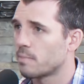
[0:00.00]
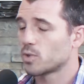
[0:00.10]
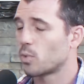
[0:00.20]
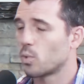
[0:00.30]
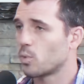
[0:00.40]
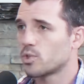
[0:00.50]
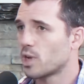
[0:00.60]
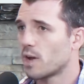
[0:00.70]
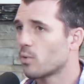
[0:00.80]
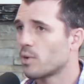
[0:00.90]
So
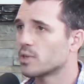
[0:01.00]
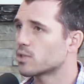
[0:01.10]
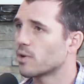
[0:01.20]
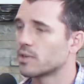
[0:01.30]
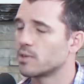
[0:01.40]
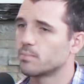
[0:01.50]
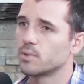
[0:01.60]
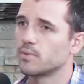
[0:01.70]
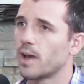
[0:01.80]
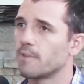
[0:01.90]
whichever one you're trying to
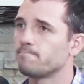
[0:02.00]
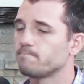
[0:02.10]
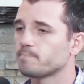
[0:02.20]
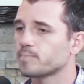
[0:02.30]
improve at,